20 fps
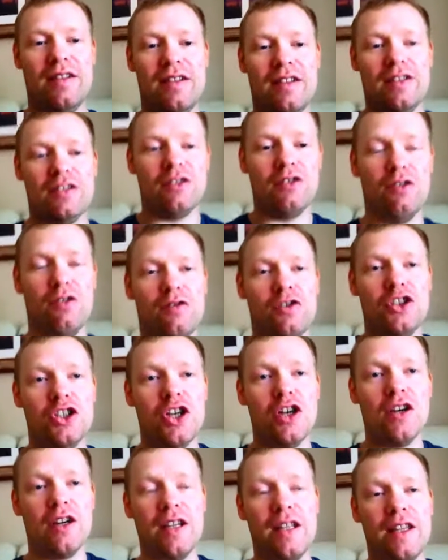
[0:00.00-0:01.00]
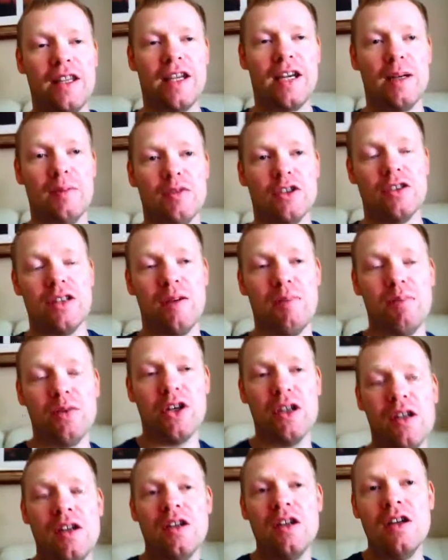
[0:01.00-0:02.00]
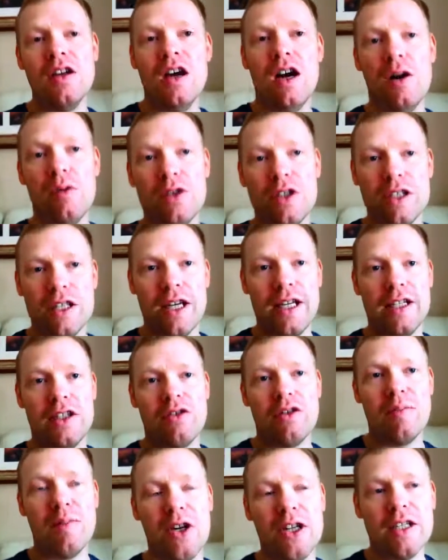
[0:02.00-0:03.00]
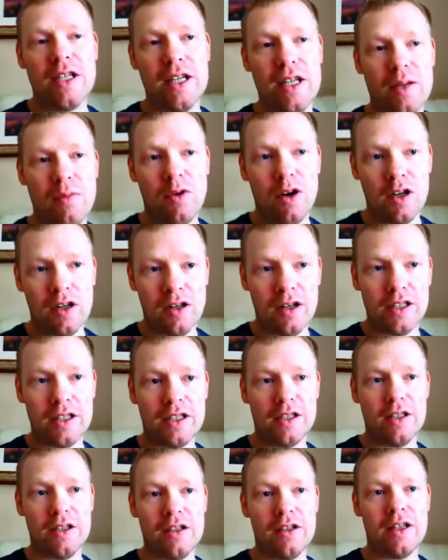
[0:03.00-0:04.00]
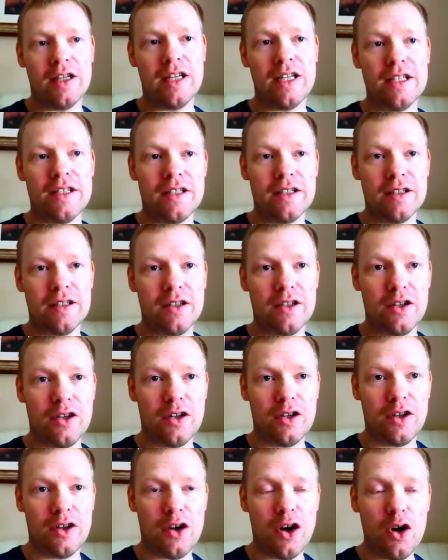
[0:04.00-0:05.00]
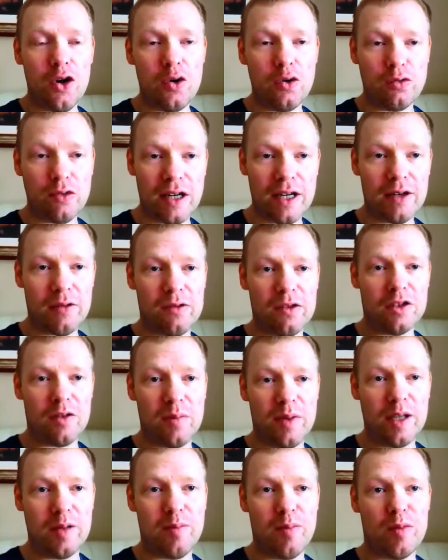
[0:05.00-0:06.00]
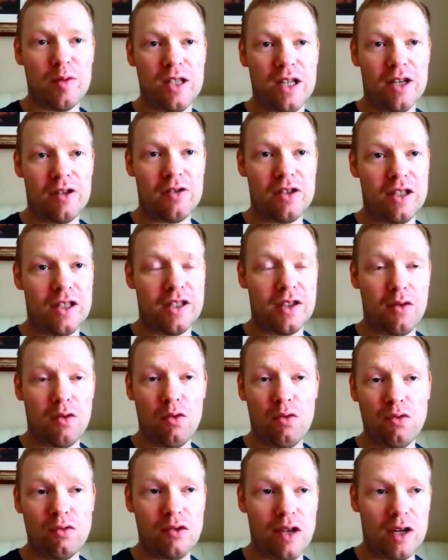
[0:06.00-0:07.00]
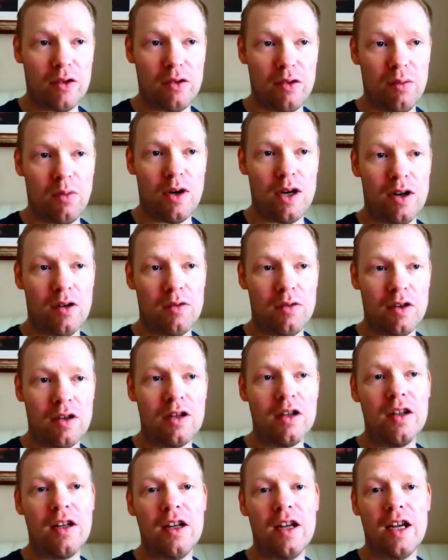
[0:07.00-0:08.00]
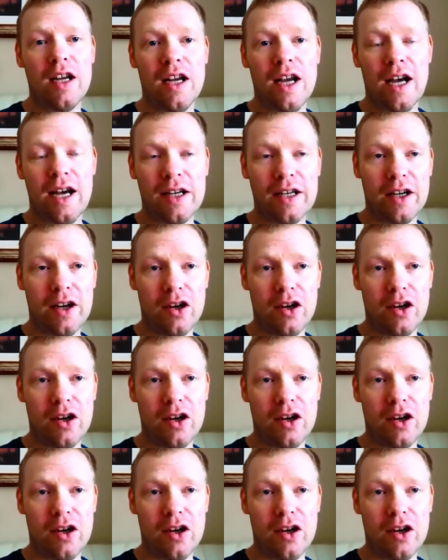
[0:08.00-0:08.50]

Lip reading: sort of jerking the camera around, but I was saying to him ideally what I'd like to do is go around to people's houses all around the world and